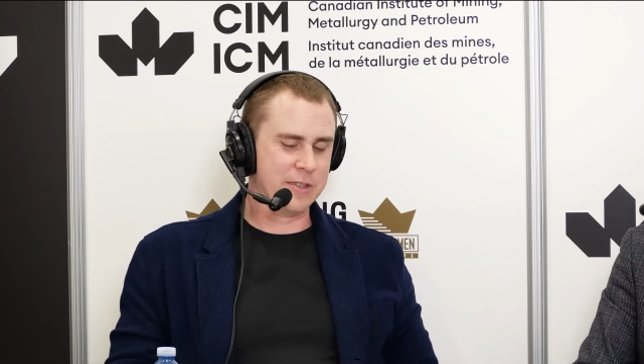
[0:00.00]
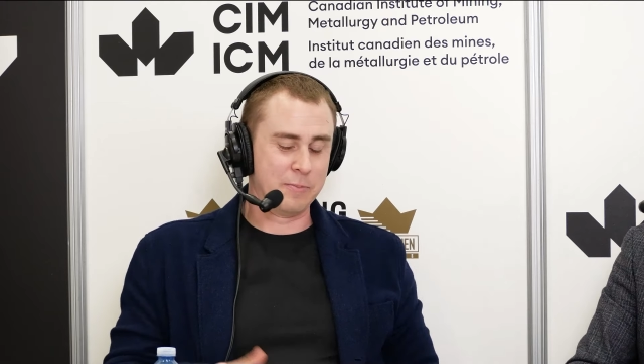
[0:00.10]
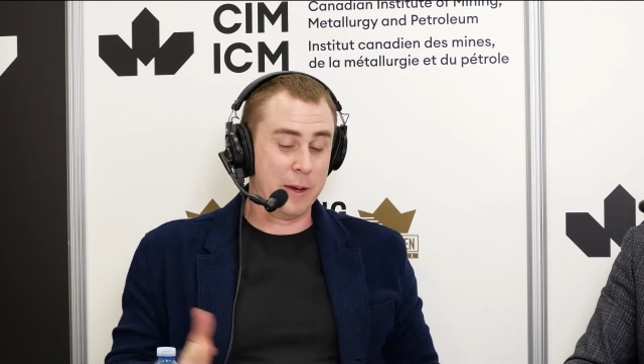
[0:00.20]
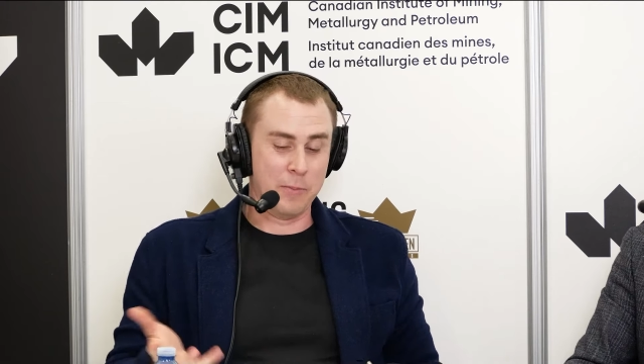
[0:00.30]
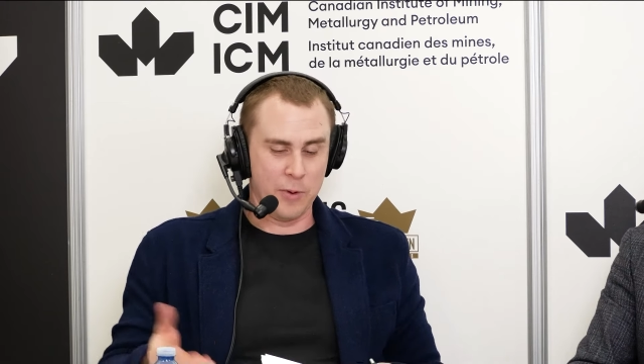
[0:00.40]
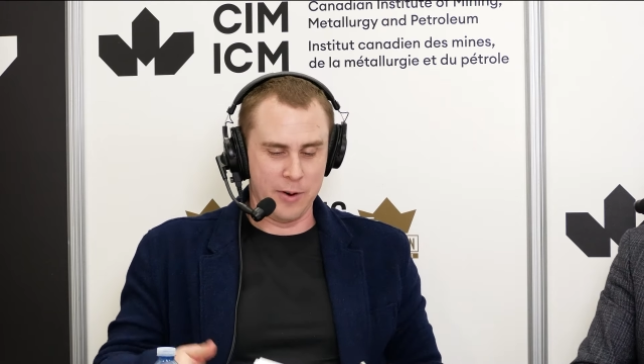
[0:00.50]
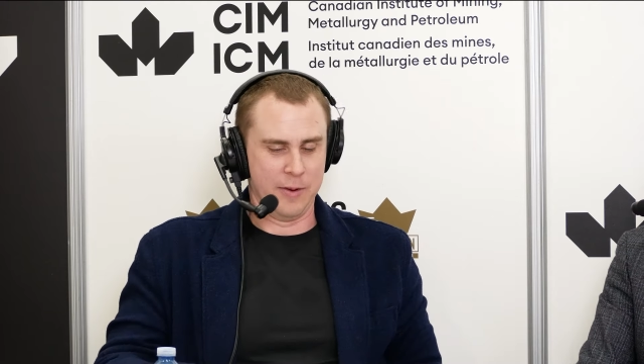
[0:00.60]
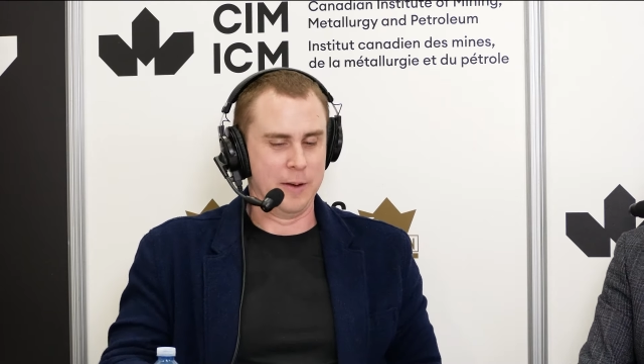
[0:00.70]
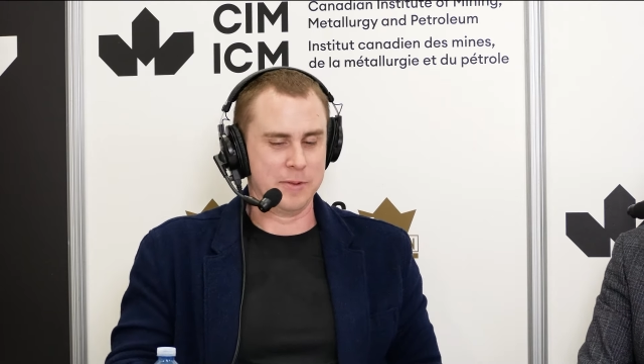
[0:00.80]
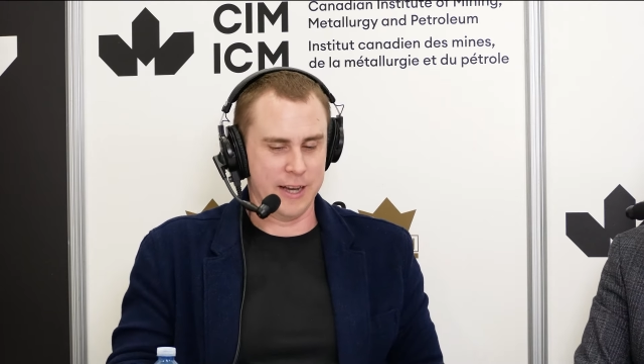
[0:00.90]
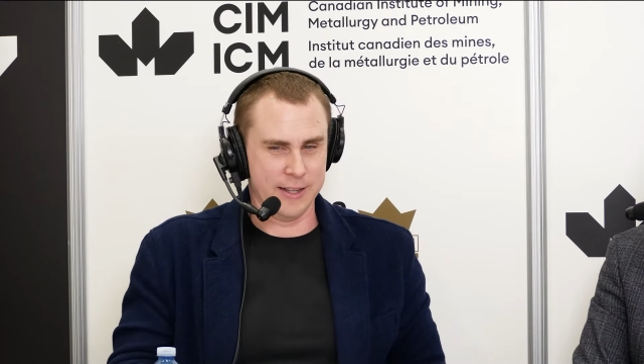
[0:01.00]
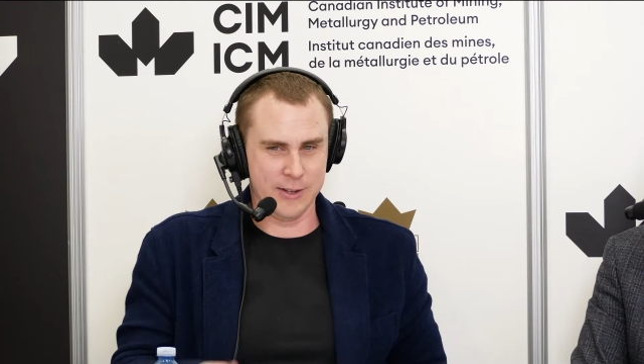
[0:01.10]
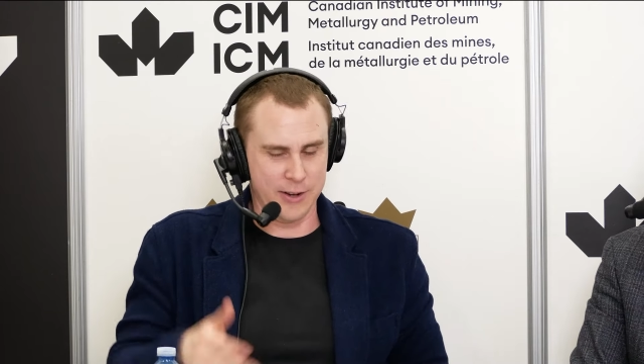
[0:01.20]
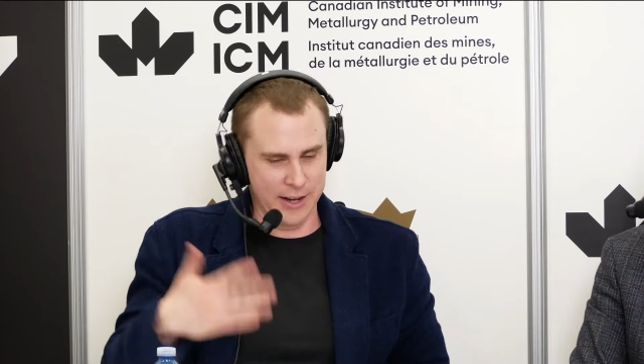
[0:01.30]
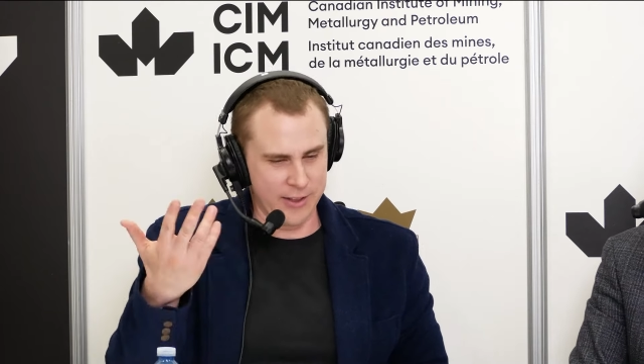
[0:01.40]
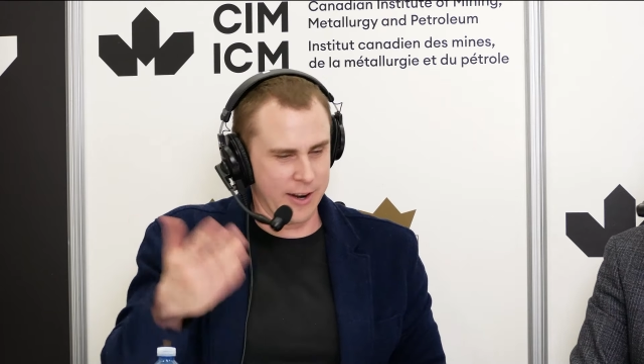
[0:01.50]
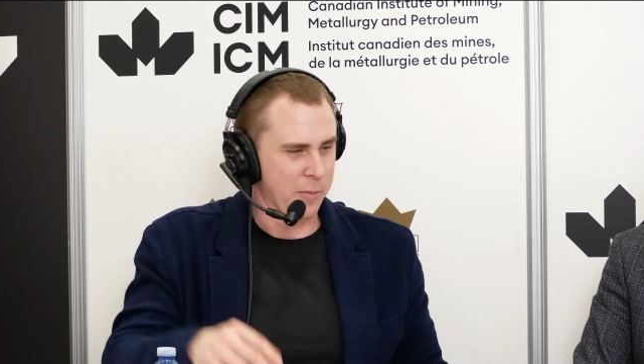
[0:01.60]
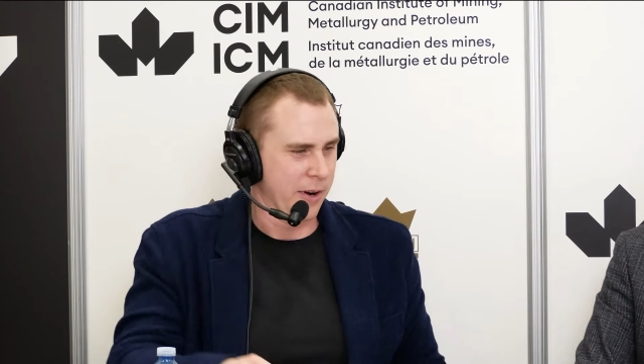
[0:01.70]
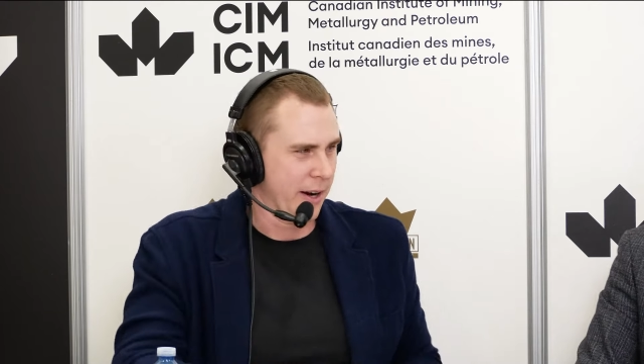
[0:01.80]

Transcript: People were upset, so I thought I'd bring